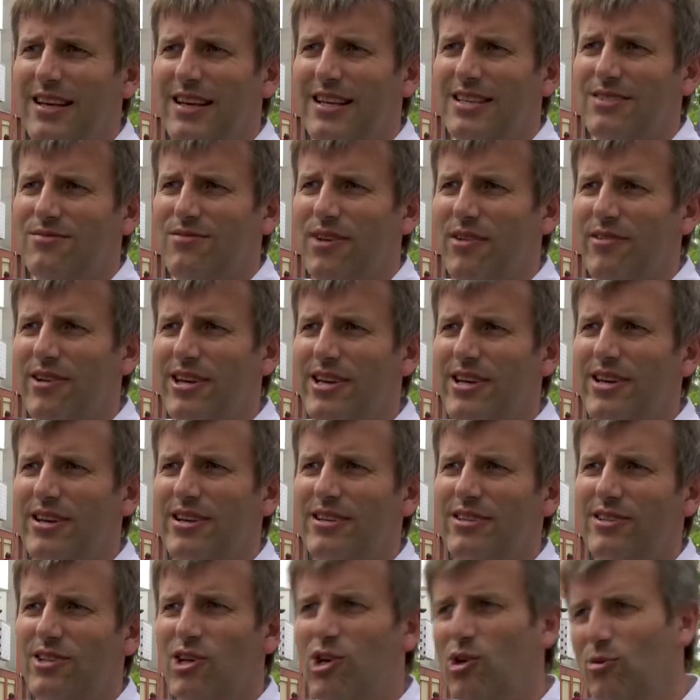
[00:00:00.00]
It's very
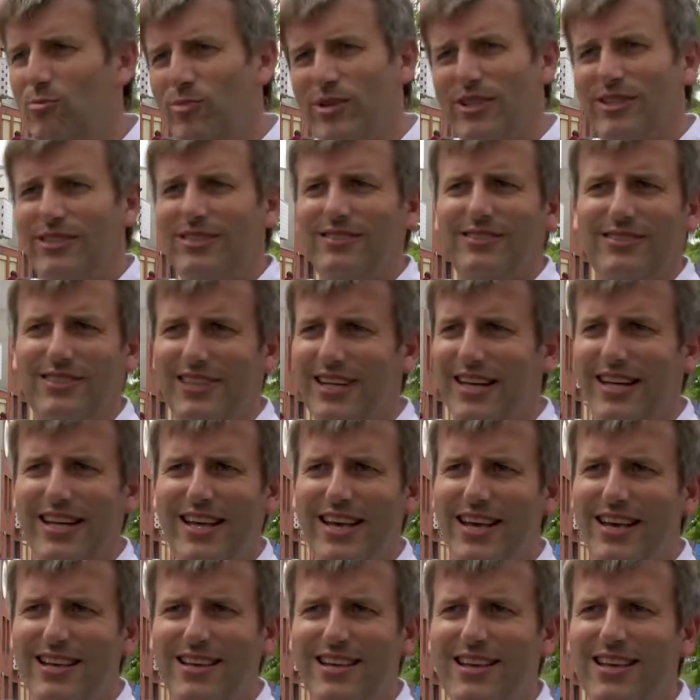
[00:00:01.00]
open,
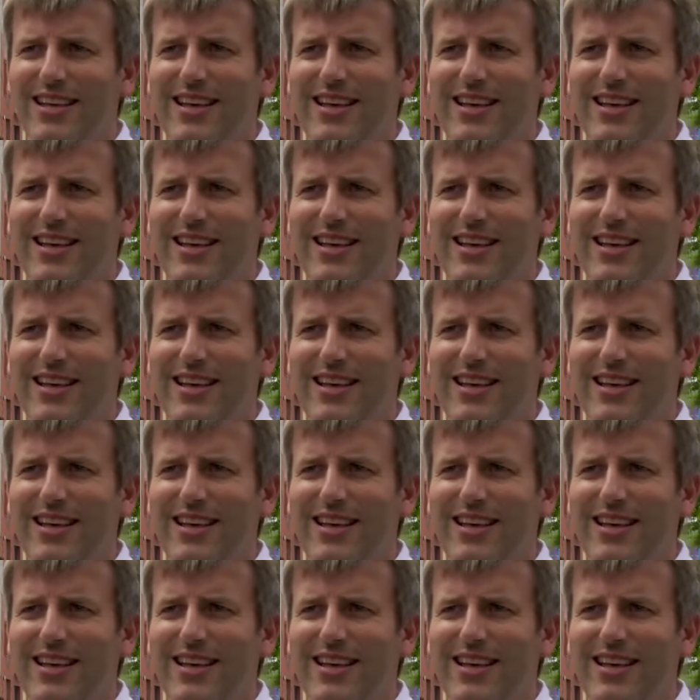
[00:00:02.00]
clear